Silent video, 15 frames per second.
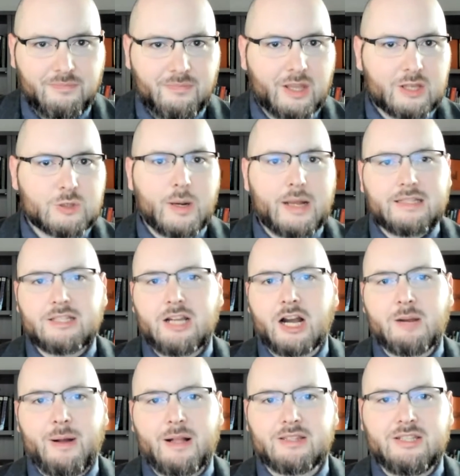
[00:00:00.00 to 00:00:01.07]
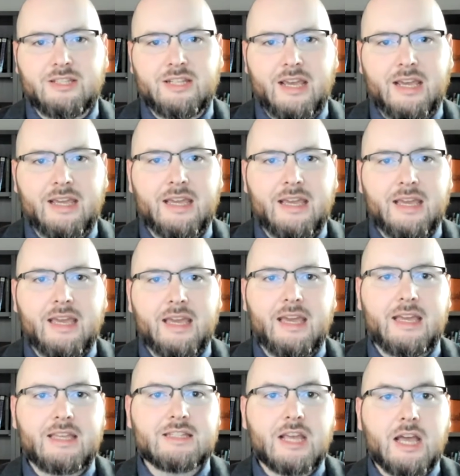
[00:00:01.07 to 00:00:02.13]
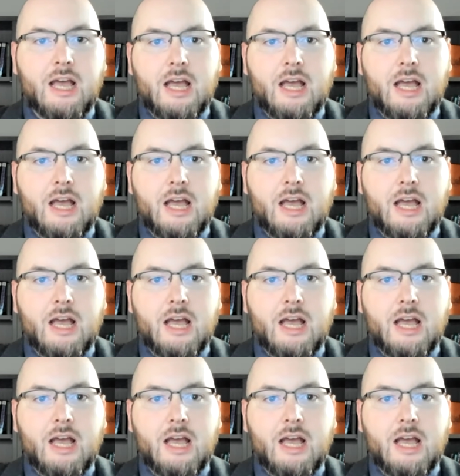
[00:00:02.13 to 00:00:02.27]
So what I have to talk about today is